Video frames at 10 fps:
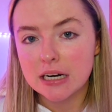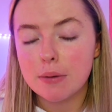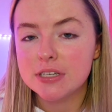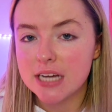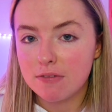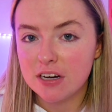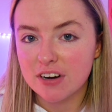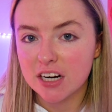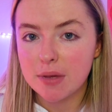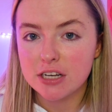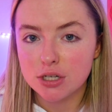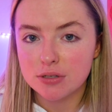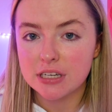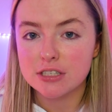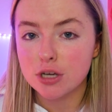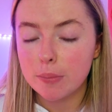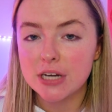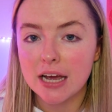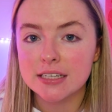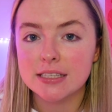I would definitely recommend choosing a
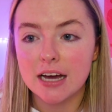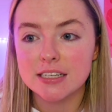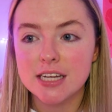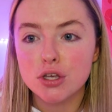subject that